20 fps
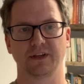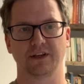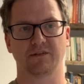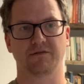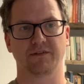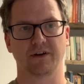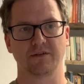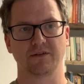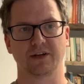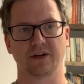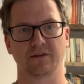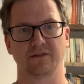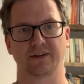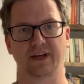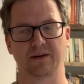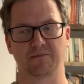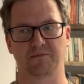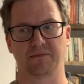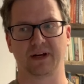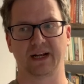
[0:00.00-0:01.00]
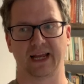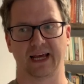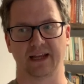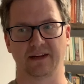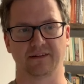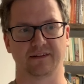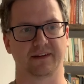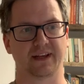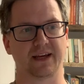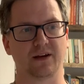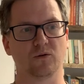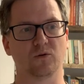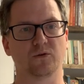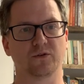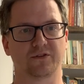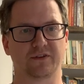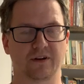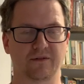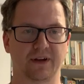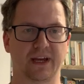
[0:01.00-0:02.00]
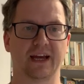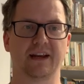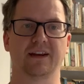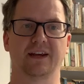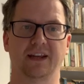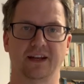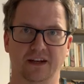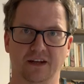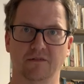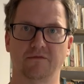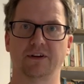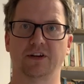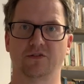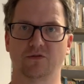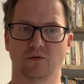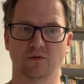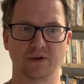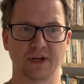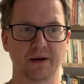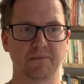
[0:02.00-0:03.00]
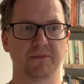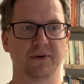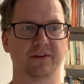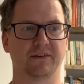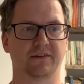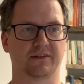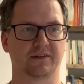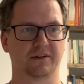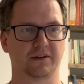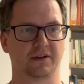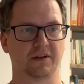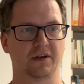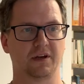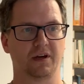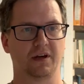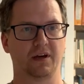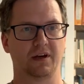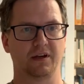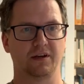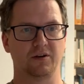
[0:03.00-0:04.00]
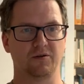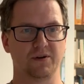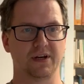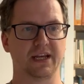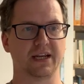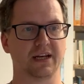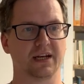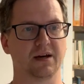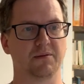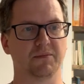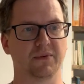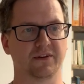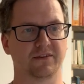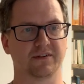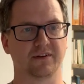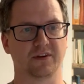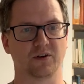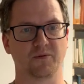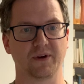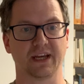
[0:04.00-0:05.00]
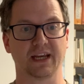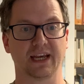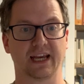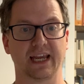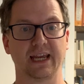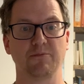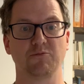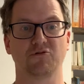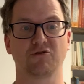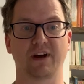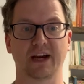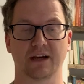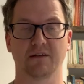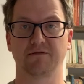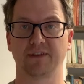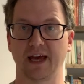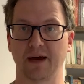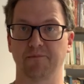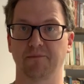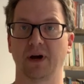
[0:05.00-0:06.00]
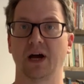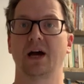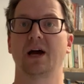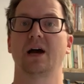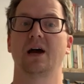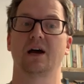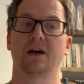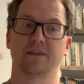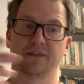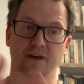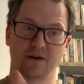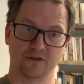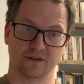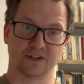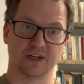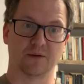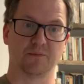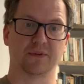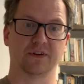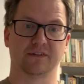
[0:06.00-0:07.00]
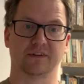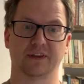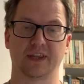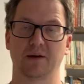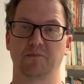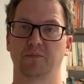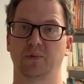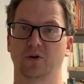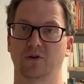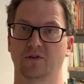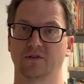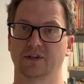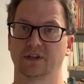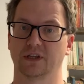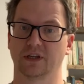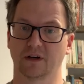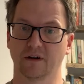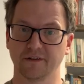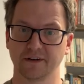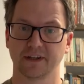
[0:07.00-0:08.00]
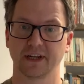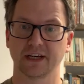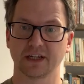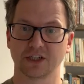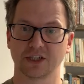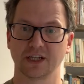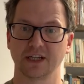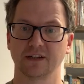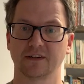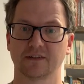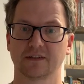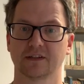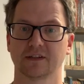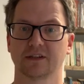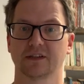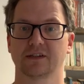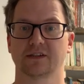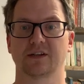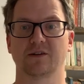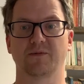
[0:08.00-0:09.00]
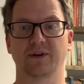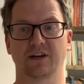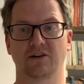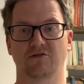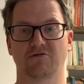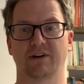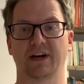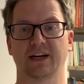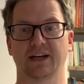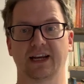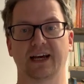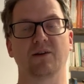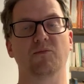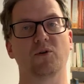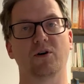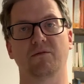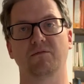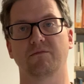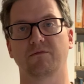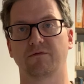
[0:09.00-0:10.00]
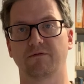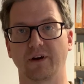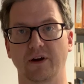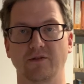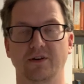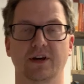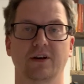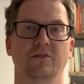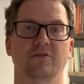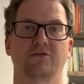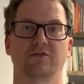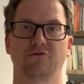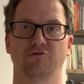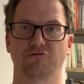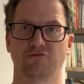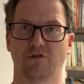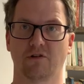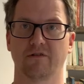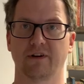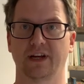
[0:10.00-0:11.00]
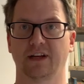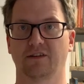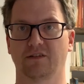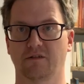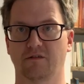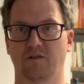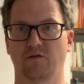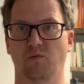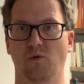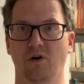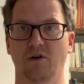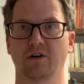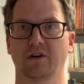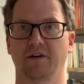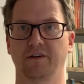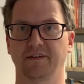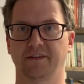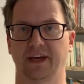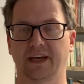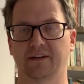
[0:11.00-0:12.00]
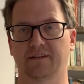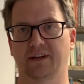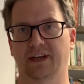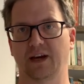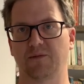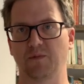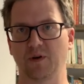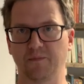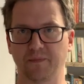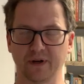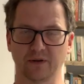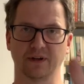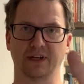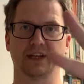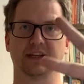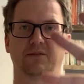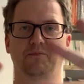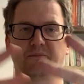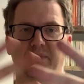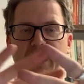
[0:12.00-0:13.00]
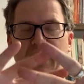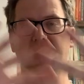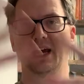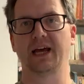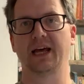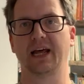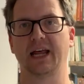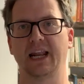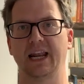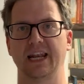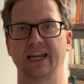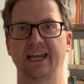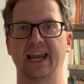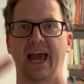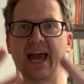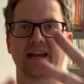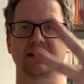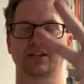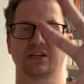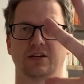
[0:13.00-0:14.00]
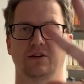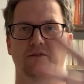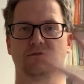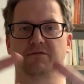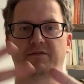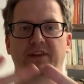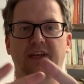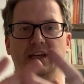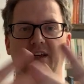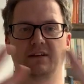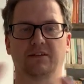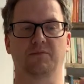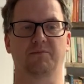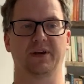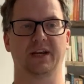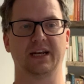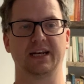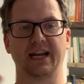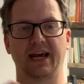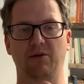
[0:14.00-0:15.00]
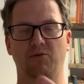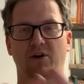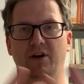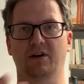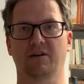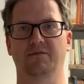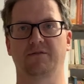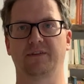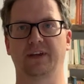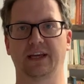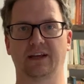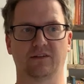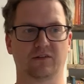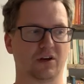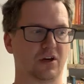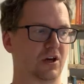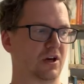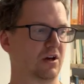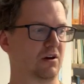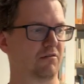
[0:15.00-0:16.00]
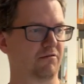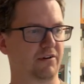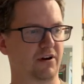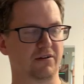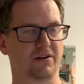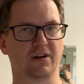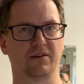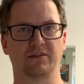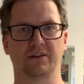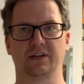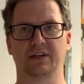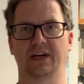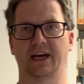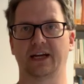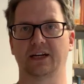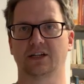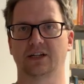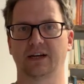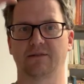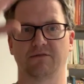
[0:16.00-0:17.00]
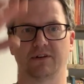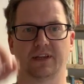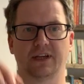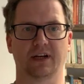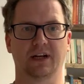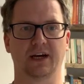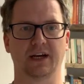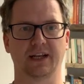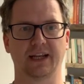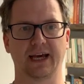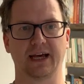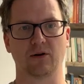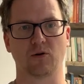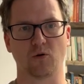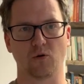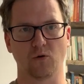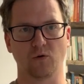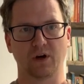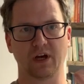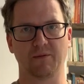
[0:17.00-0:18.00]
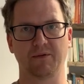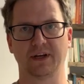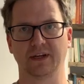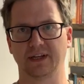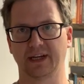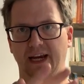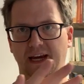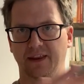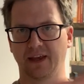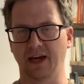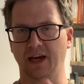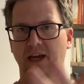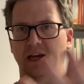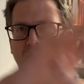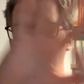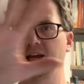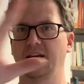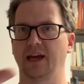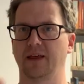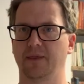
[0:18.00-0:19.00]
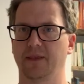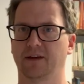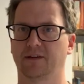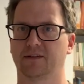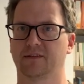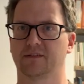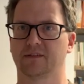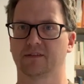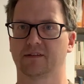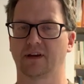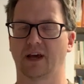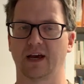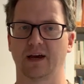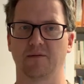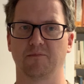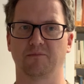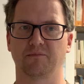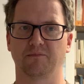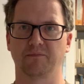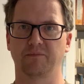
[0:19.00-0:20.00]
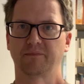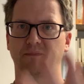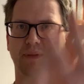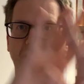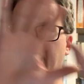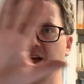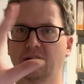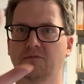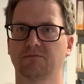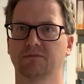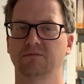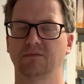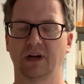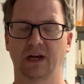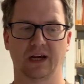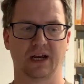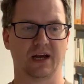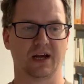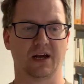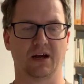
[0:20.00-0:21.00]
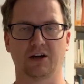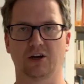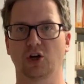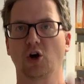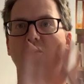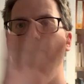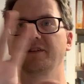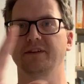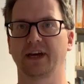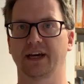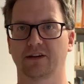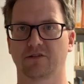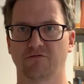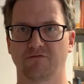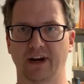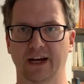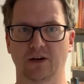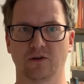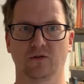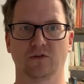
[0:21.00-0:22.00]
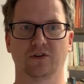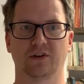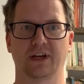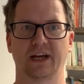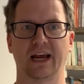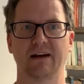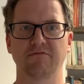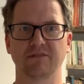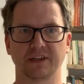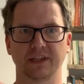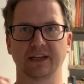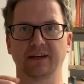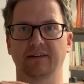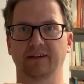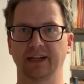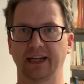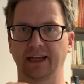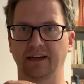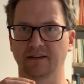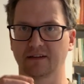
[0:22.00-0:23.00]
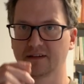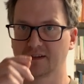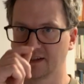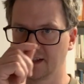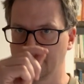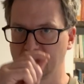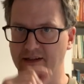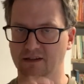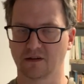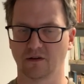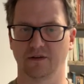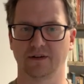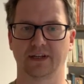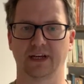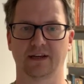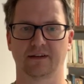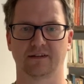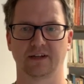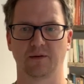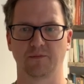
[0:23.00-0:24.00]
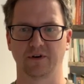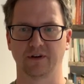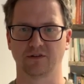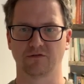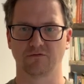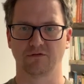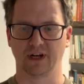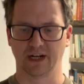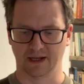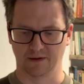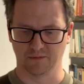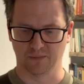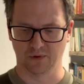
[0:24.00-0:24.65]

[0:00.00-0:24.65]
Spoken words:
these photos and plans, they also get individual numbers, unique numbers, so that we can keep track of them. Those numbers are then put onto the context sheets, so we can track down what photos and drawings are of what context. Again, we're building this big net of things, big network of things, photos attached, everything like that, all coming together in this big context record. Everything's linked to this context number. It's really